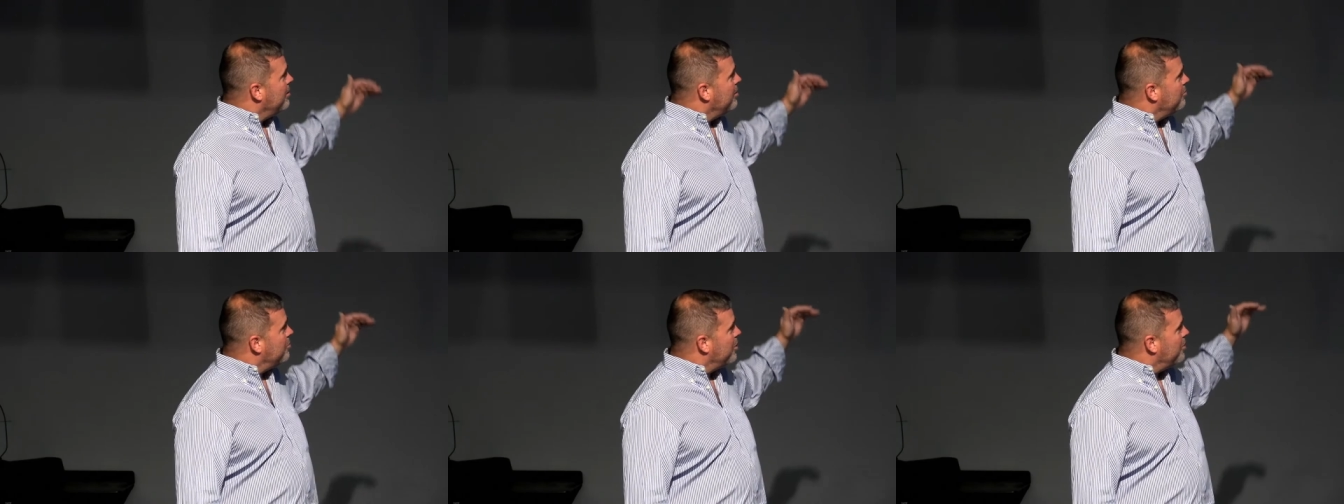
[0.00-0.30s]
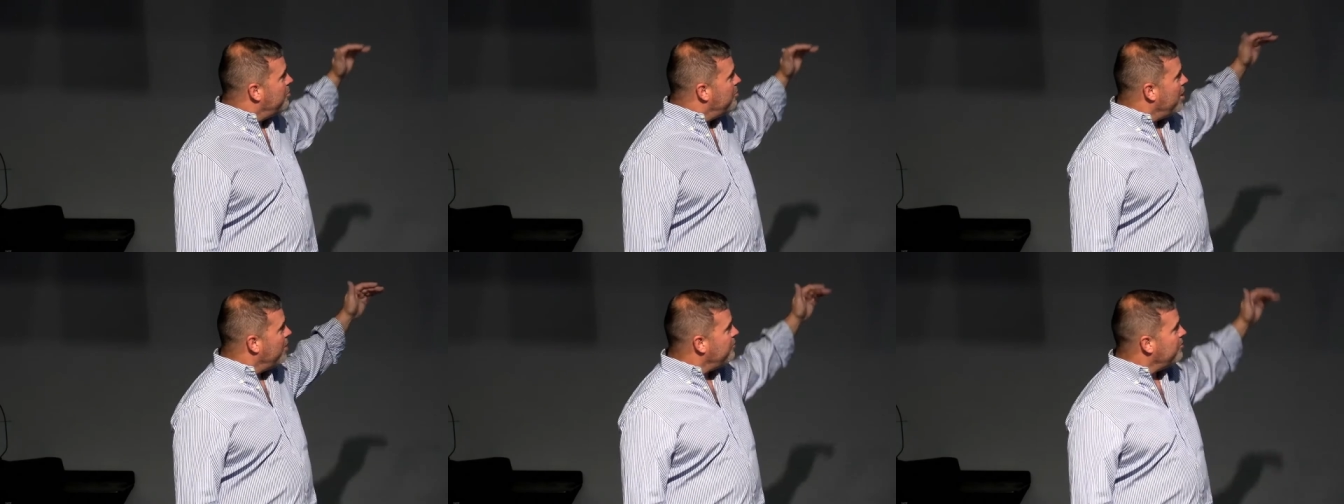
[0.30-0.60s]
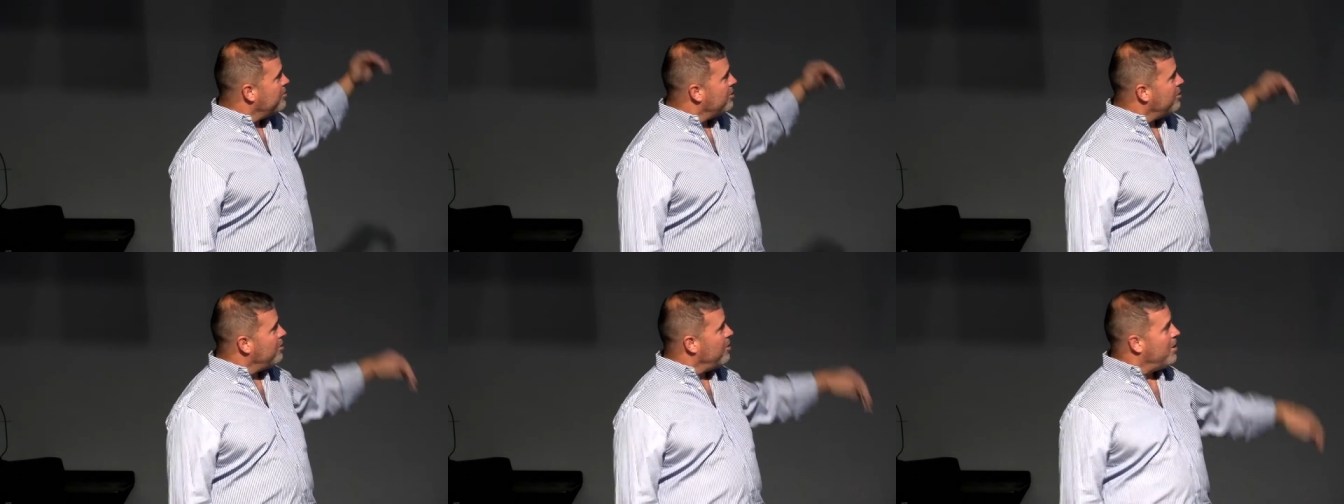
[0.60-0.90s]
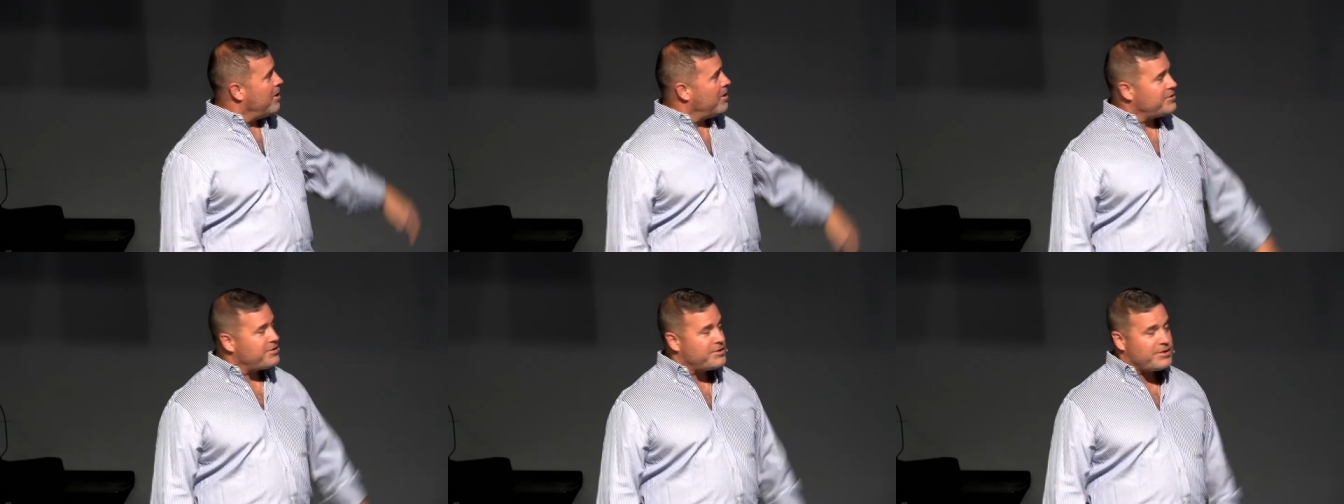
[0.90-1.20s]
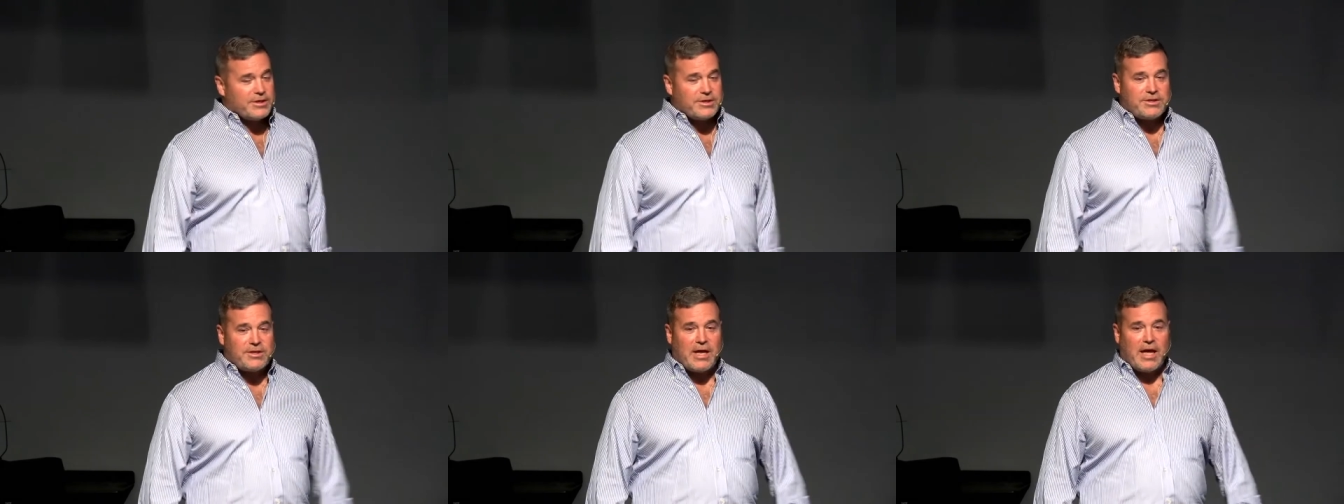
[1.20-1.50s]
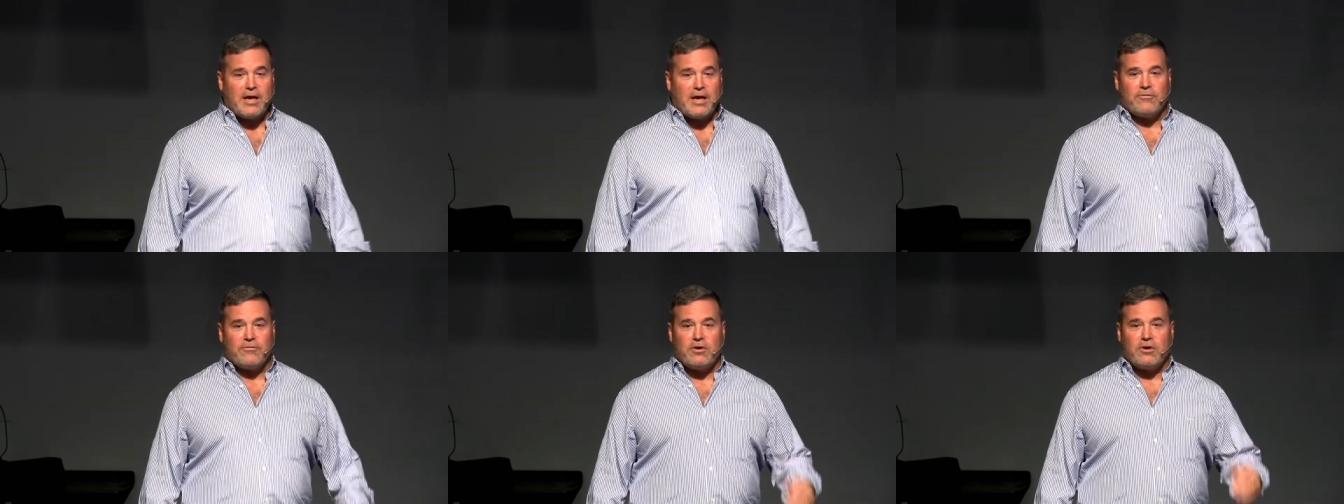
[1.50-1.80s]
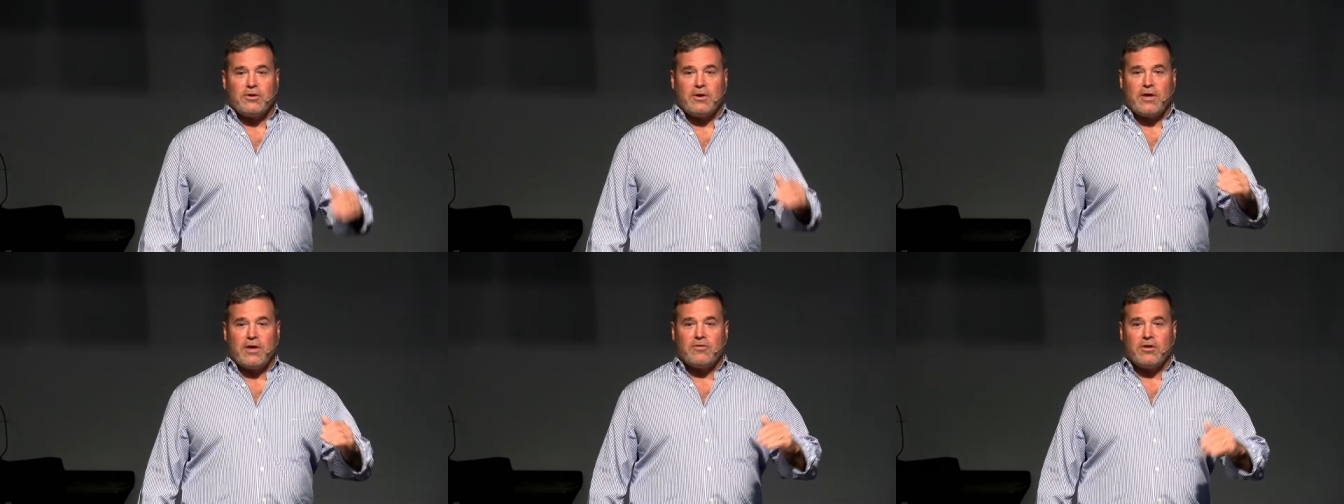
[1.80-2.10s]
But apart from the law, sin is dead. If you
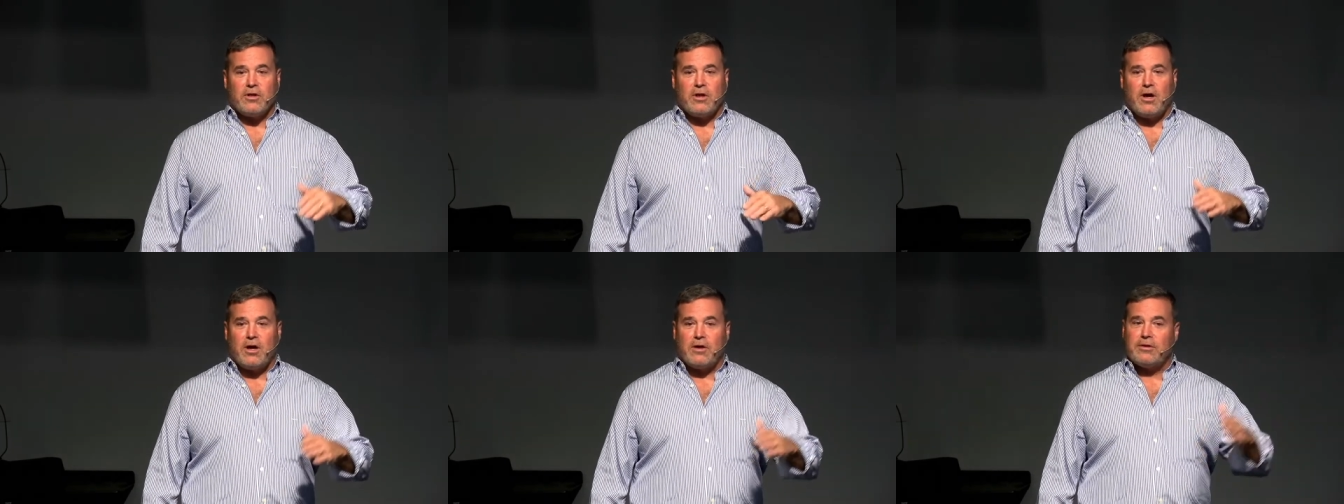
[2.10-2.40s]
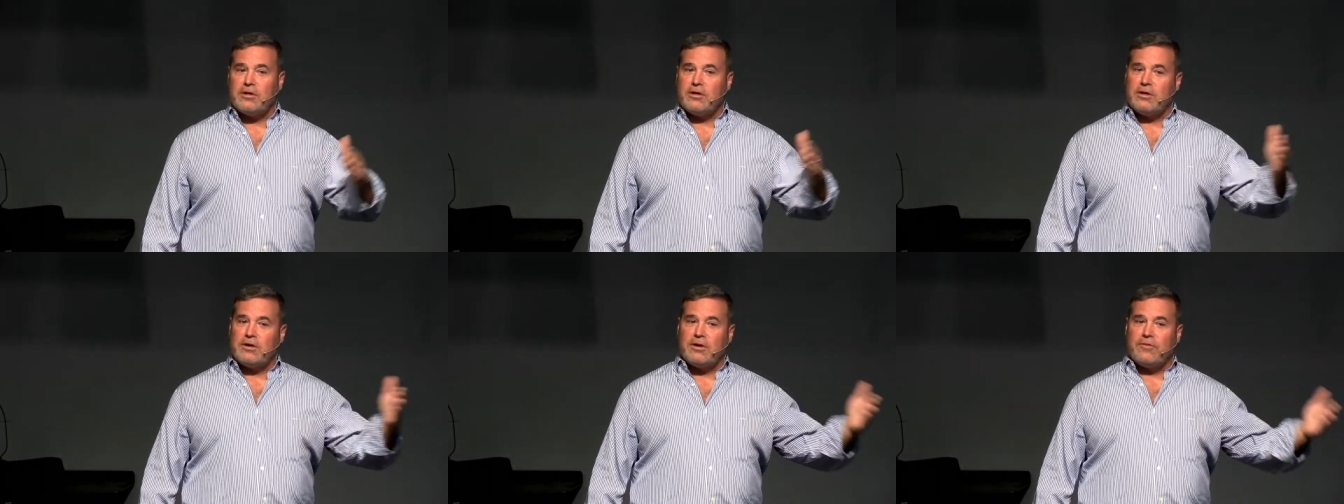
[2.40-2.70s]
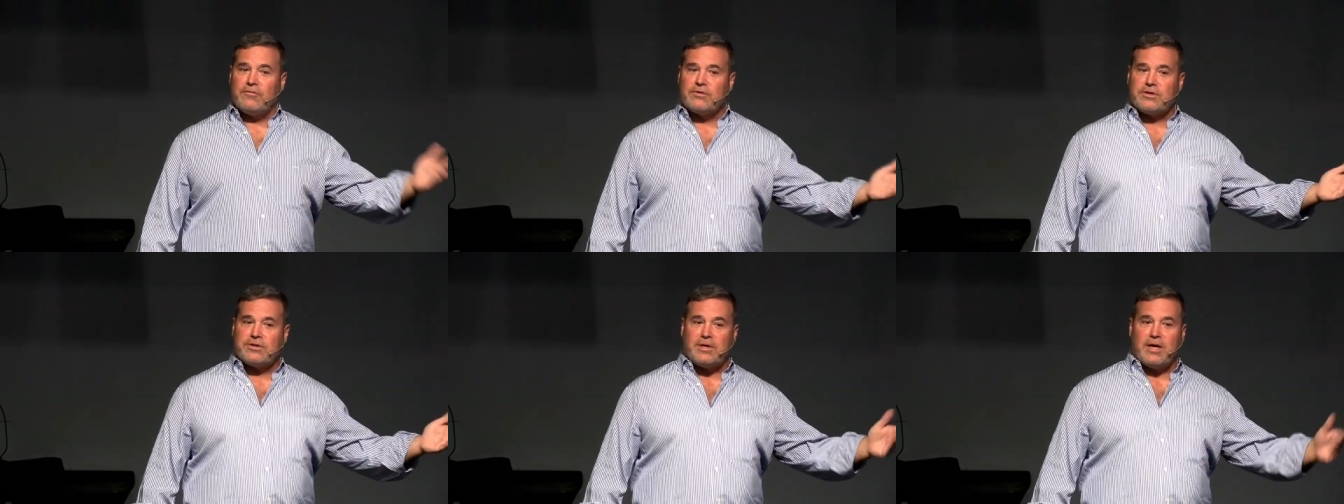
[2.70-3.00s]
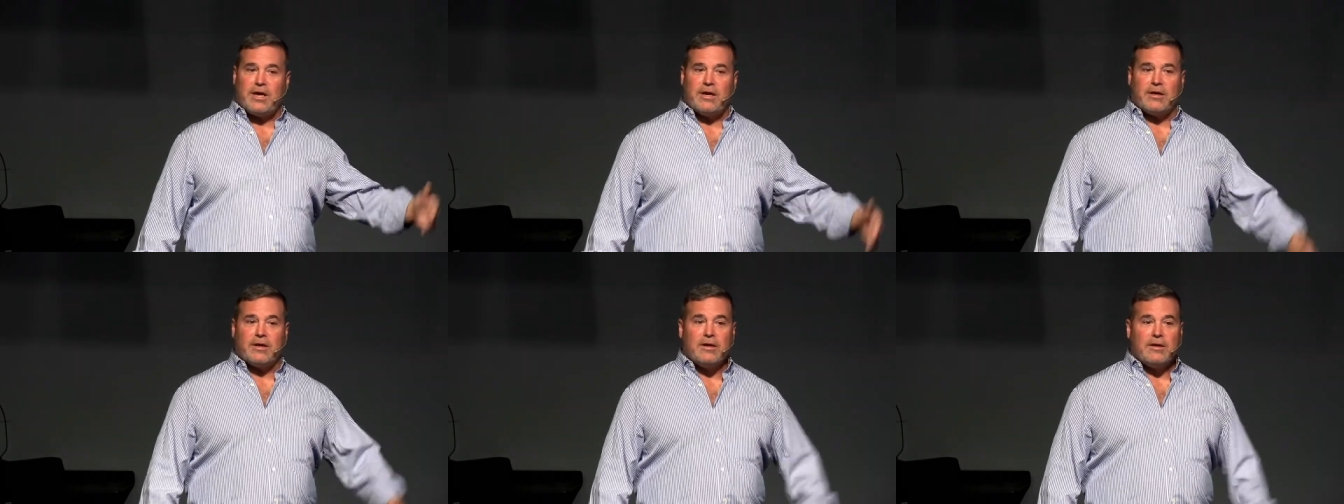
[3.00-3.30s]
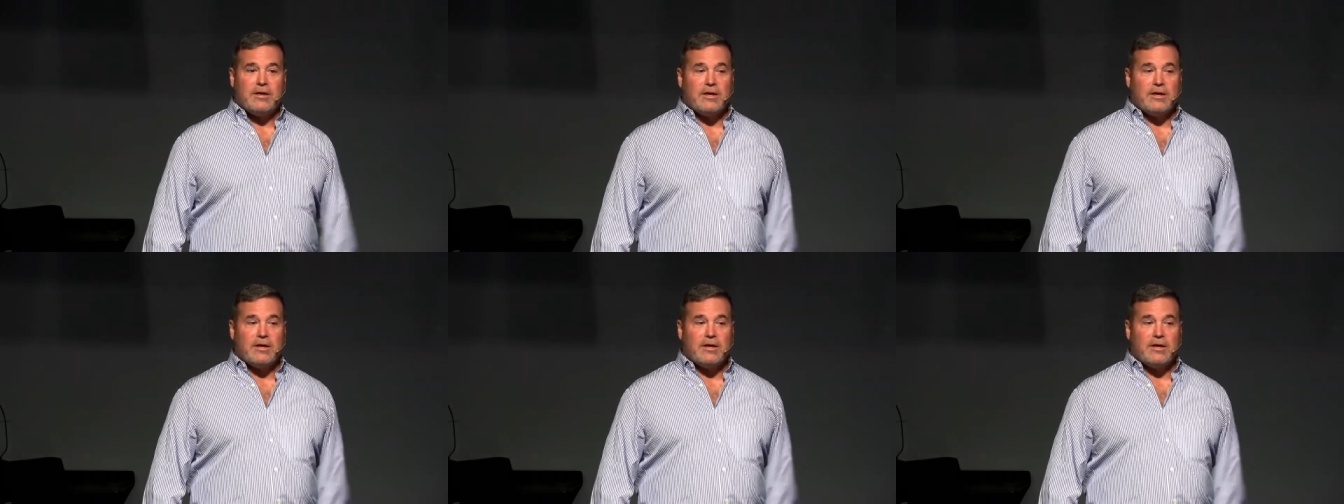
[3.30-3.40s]
don't have a law, then you don't have a sin.